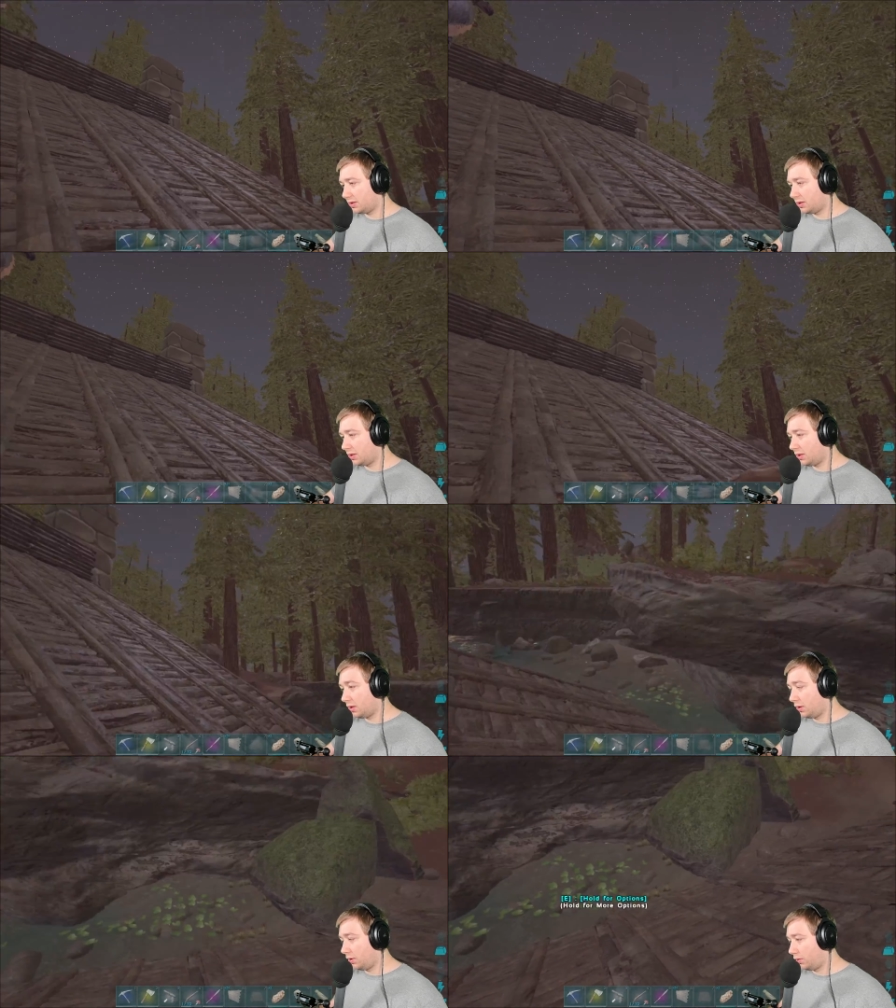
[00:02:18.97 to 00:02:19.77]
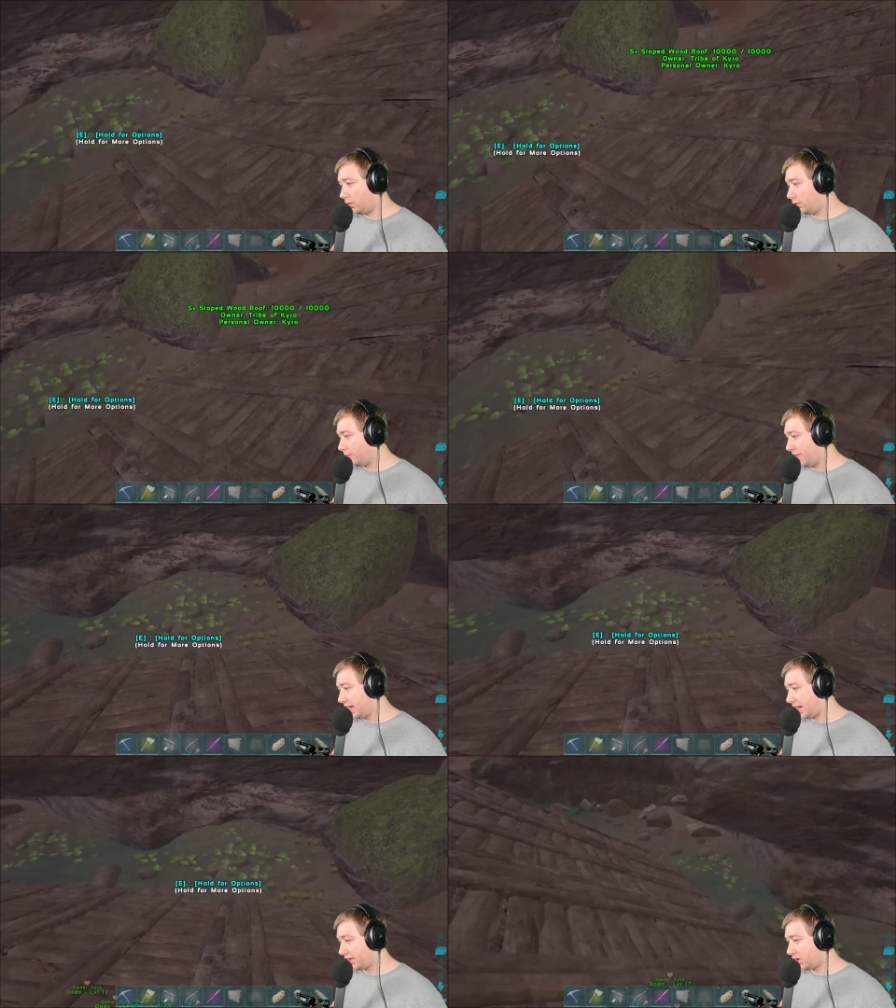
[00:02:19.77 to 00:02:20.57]
Oh
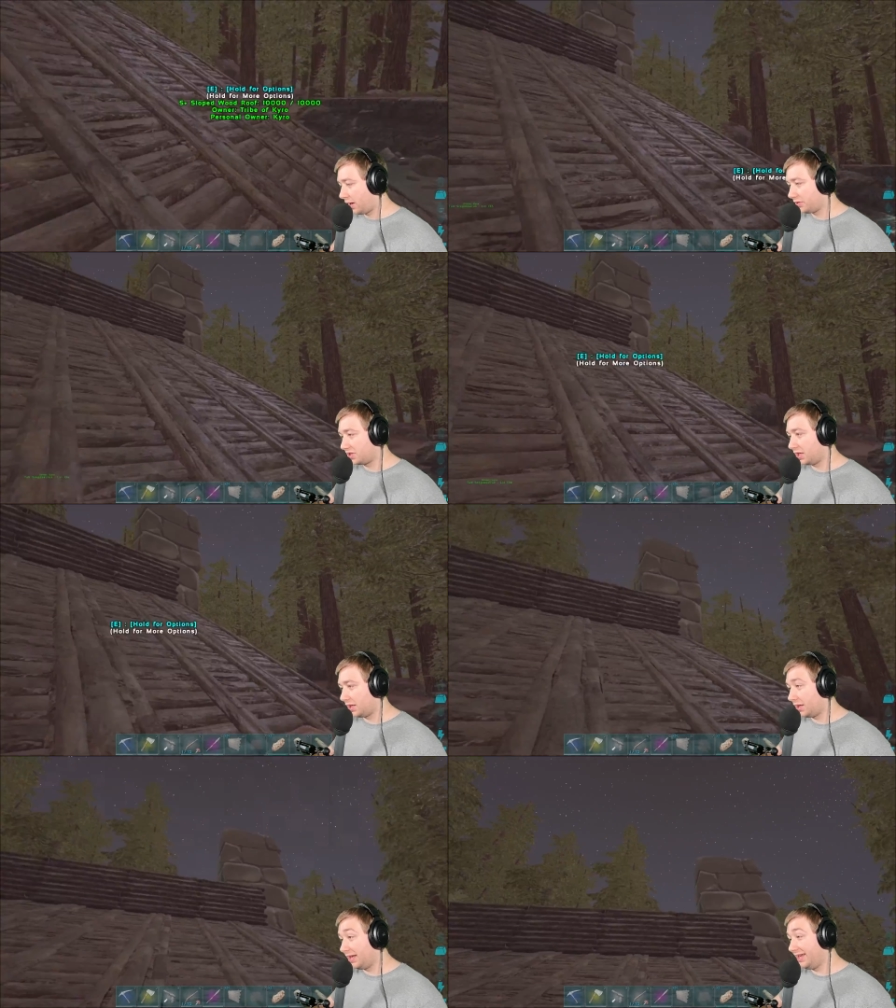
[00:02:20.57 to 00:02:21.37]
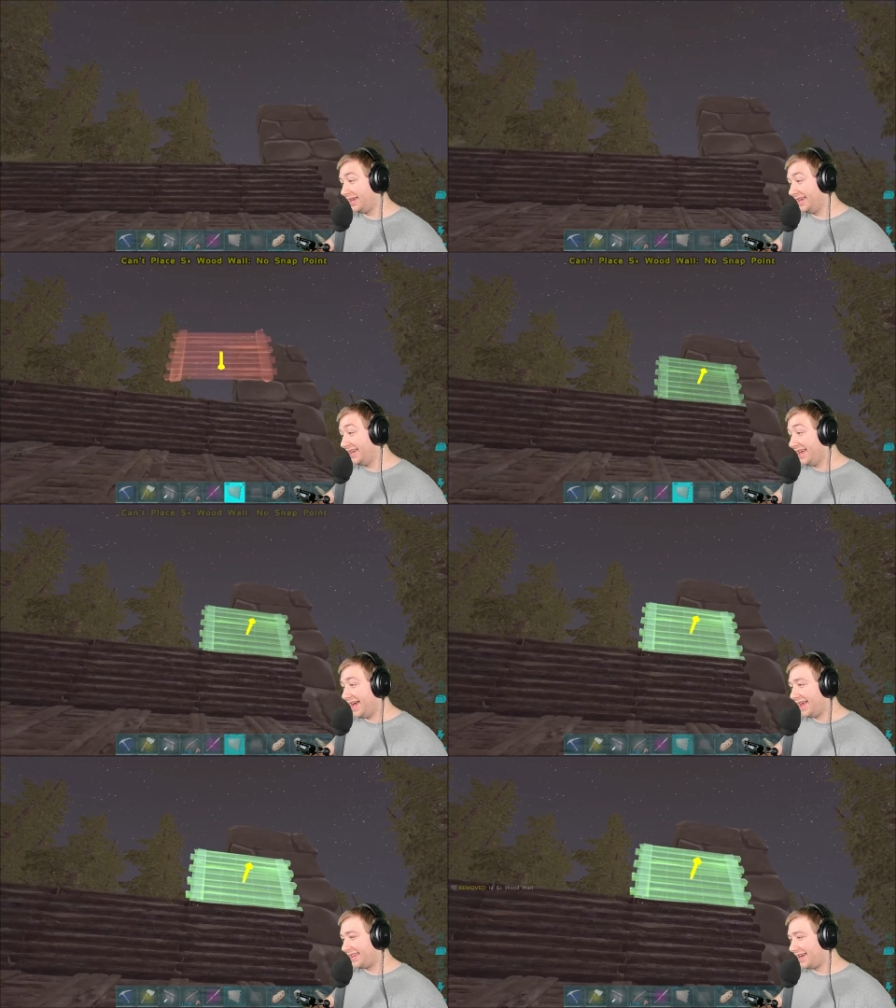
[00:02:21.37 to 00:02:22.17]
man, I thought I was gonna
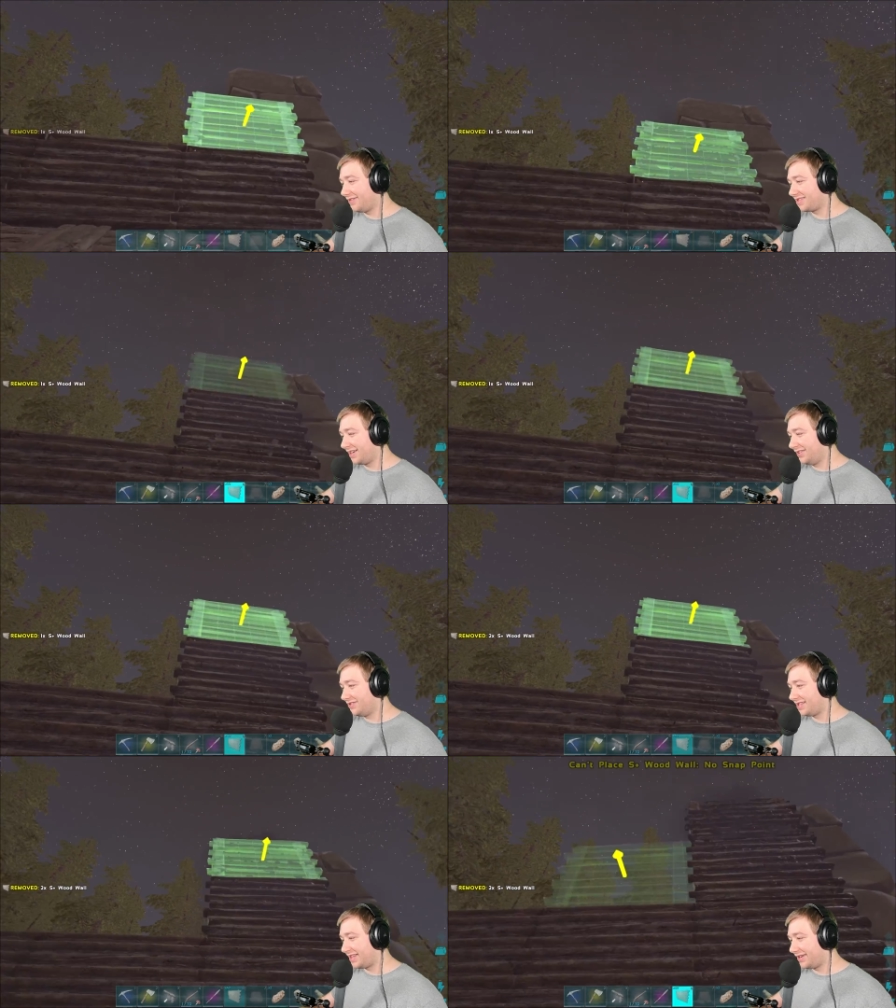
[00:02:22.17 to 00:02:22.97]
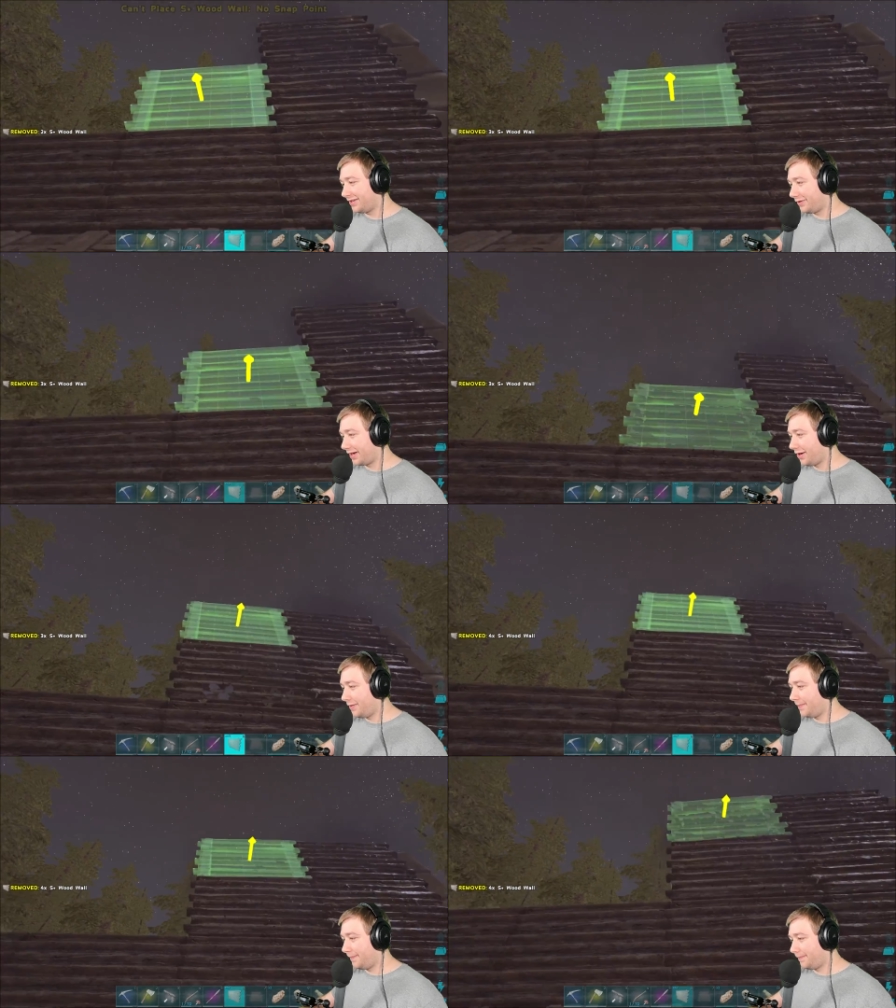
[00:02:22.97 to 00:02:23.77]
I thought I was gonna lose it there. There we go.